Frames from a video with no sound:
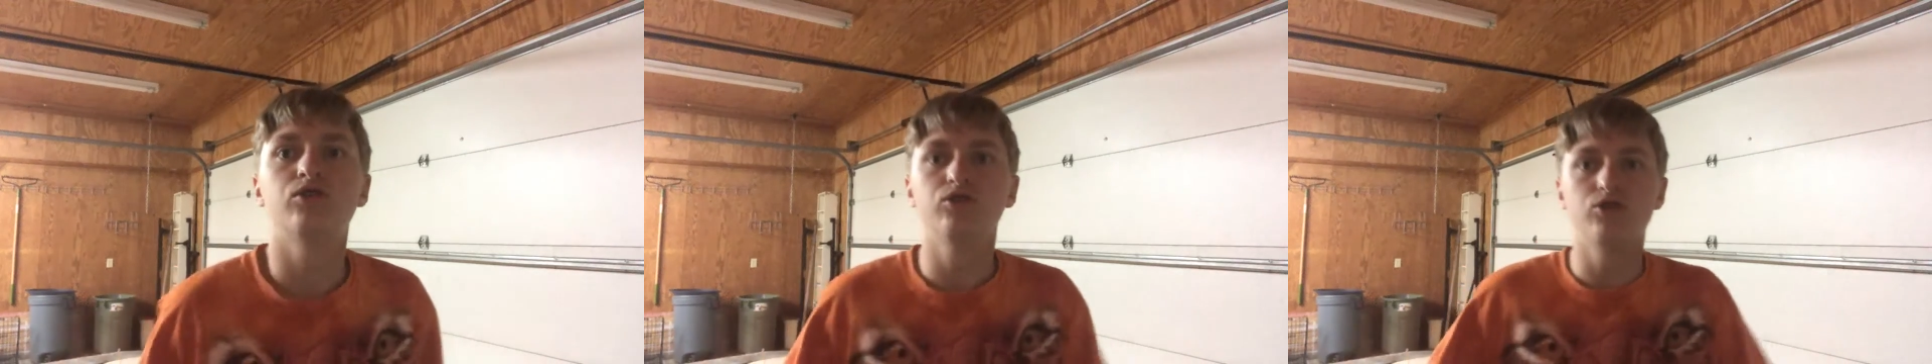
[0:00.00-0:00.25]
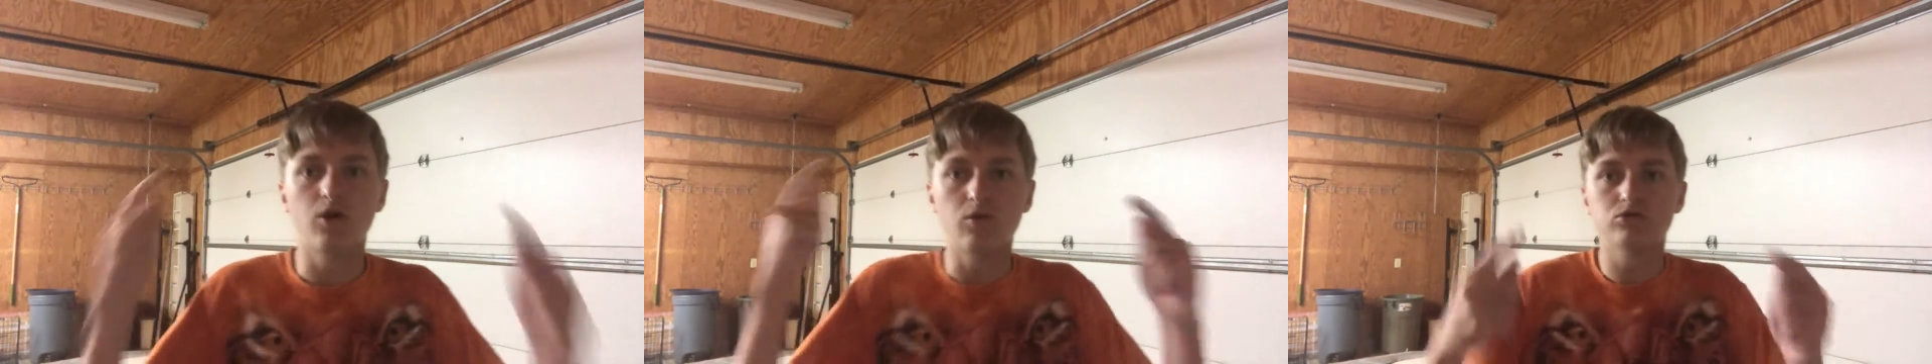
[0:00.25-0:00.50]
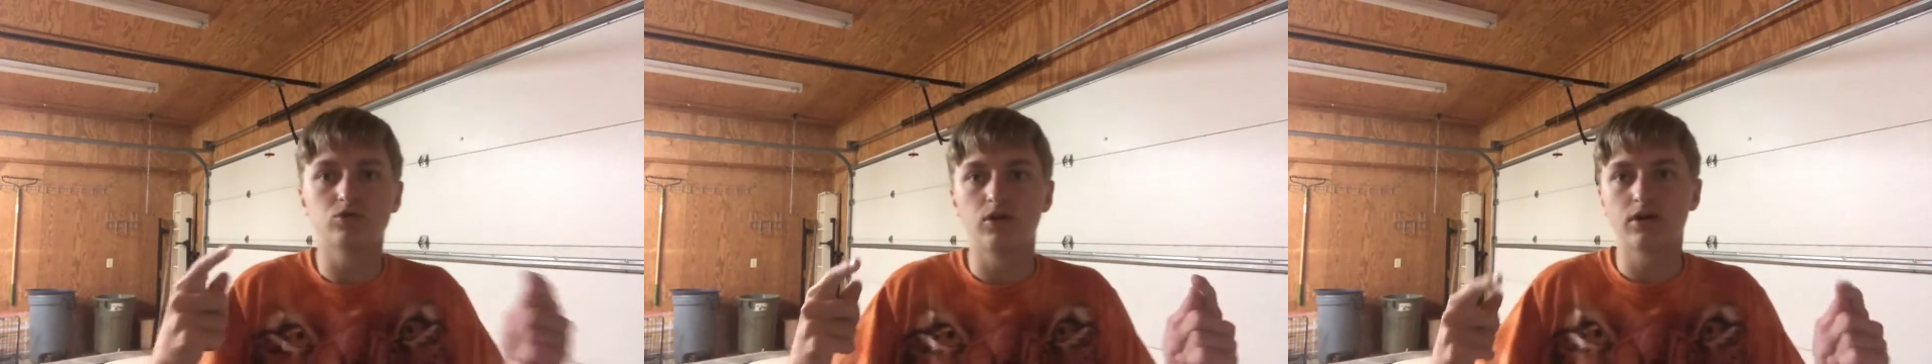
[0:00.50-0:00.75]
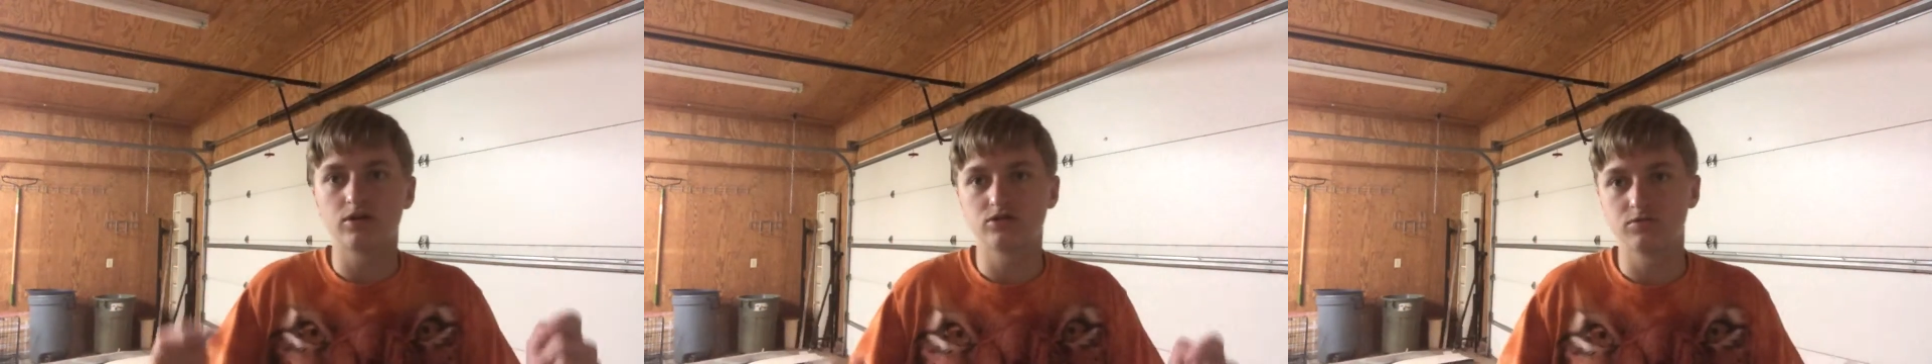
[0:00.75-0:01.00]
Yo, what's going
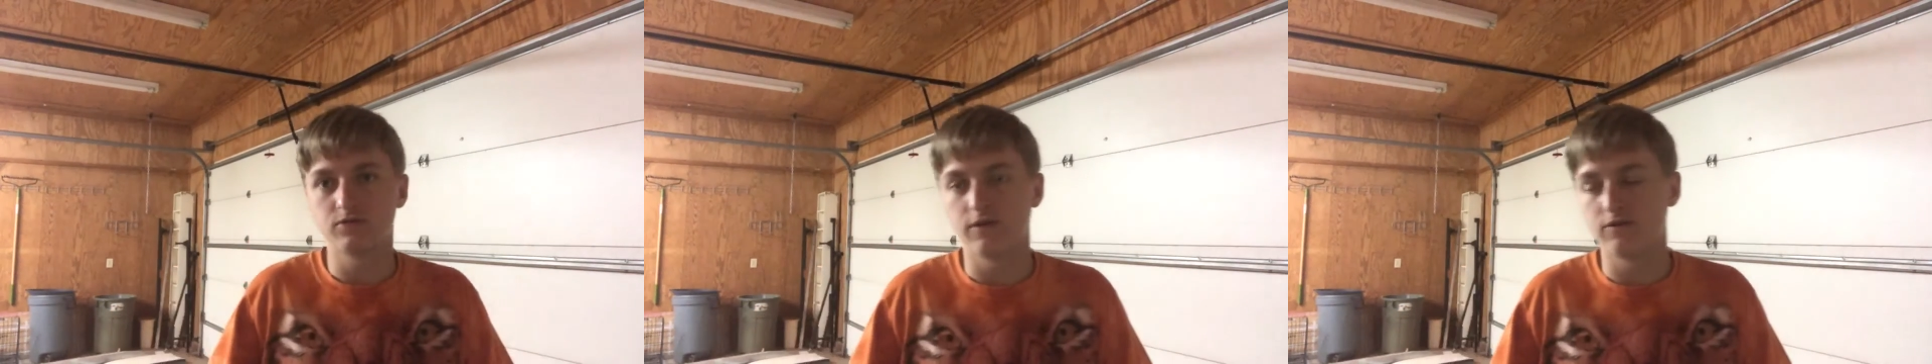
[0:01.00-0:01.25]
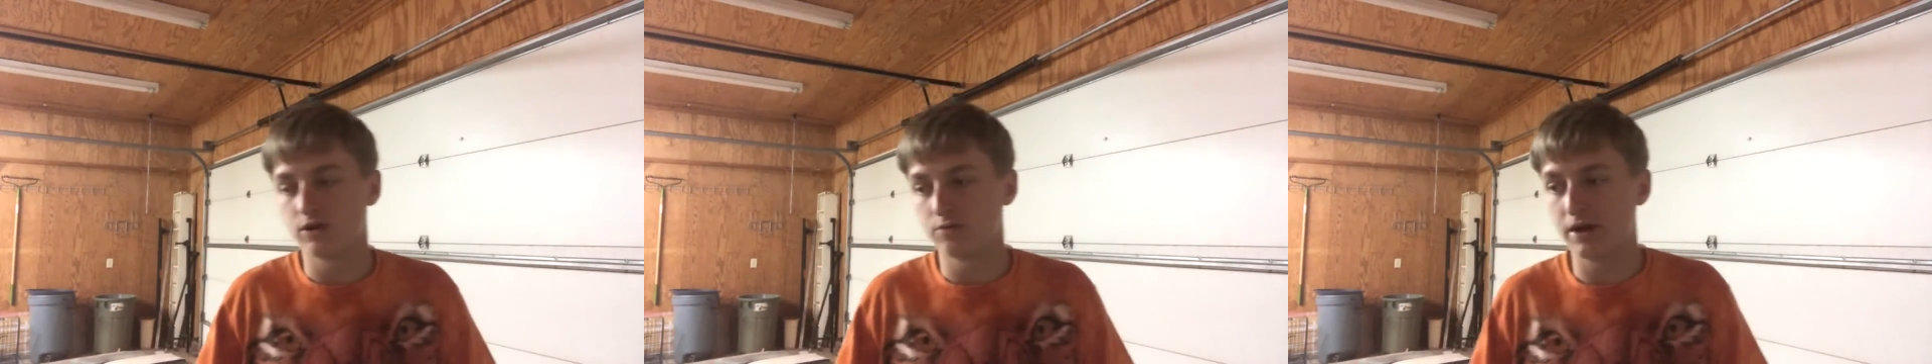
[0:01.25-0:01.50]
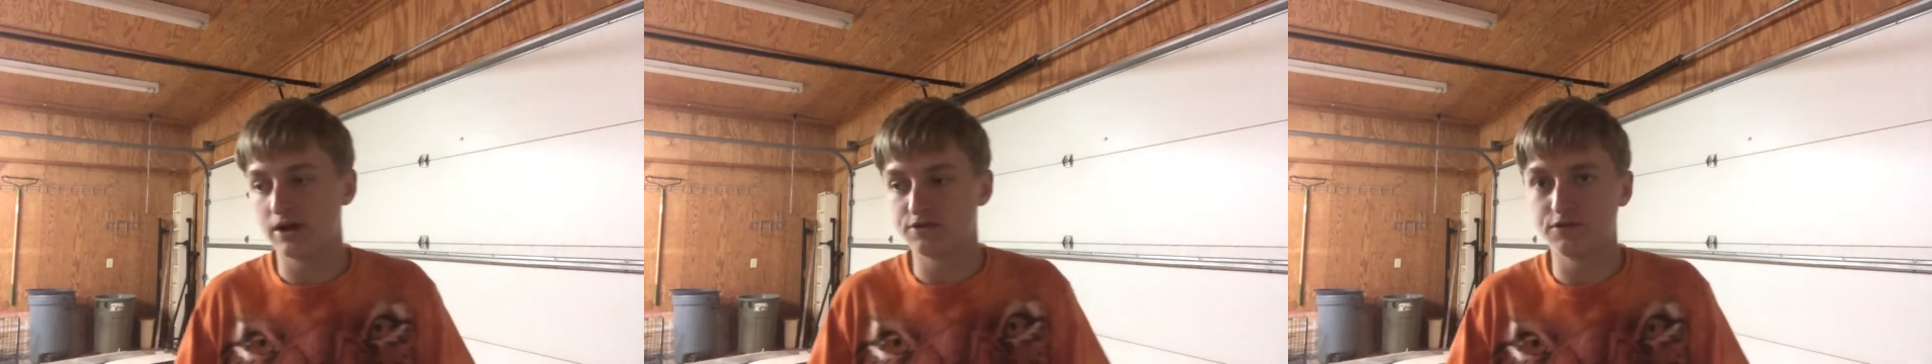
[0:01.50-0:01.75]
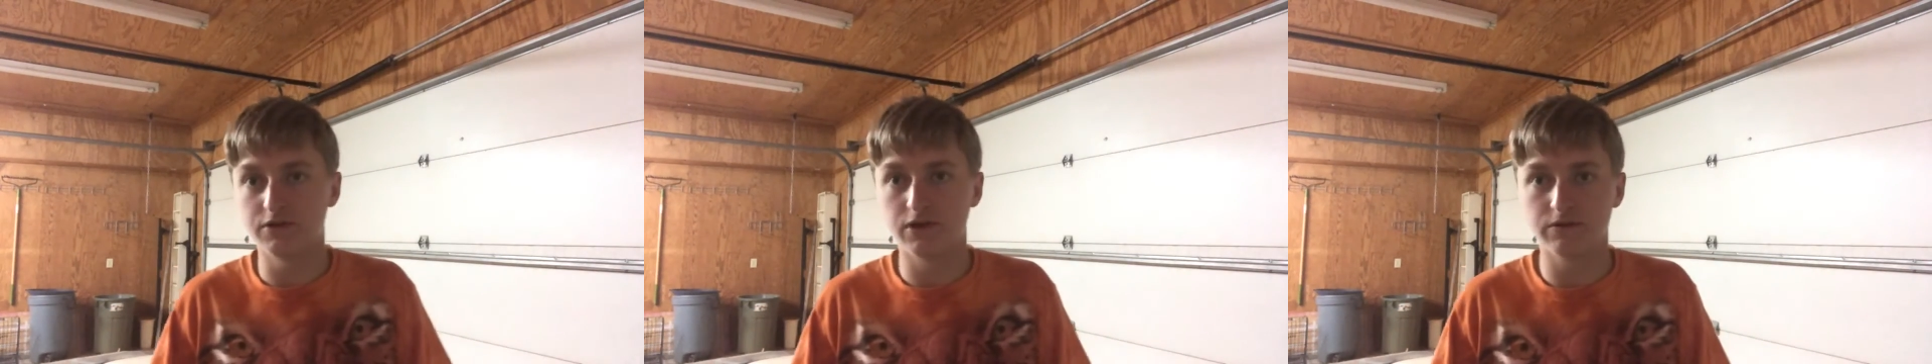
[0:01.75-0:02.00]
on, guys? Welcome back
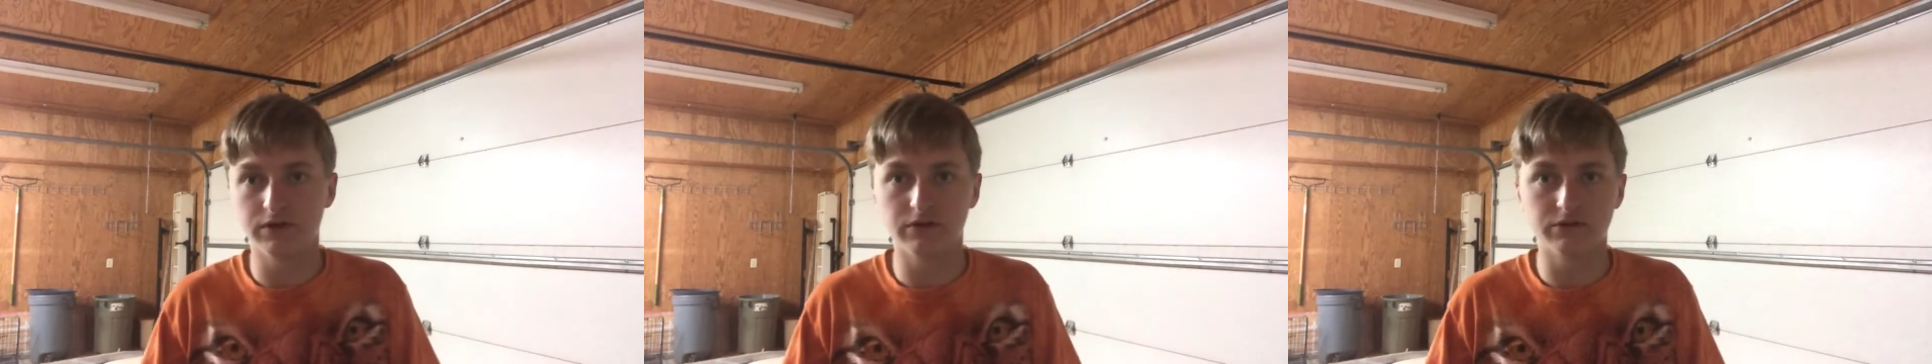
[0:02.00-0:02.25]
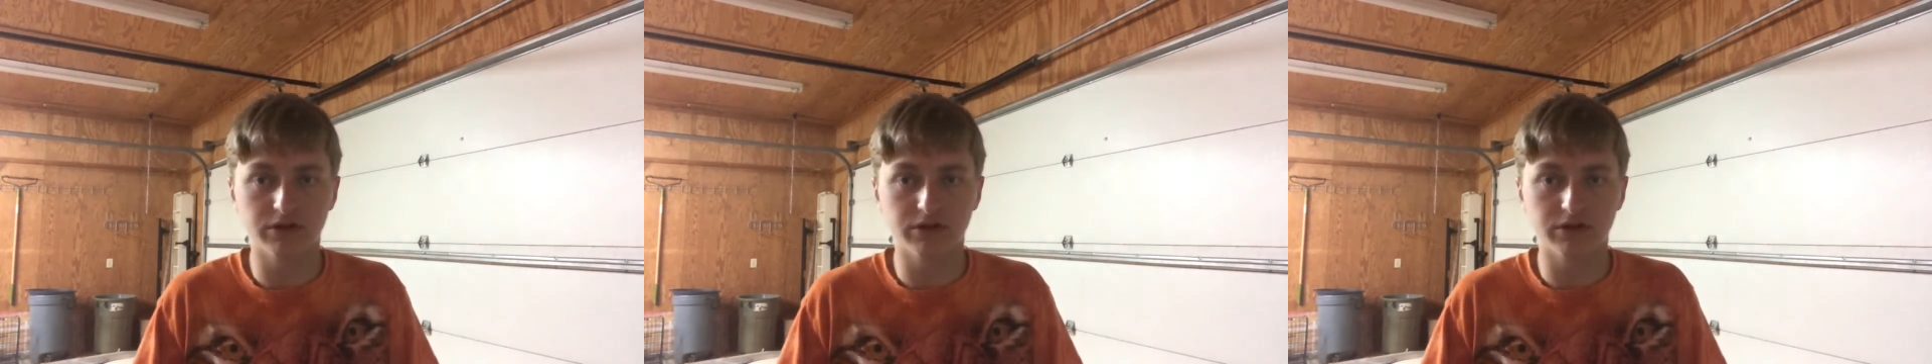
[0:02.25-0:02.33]
at you with another video.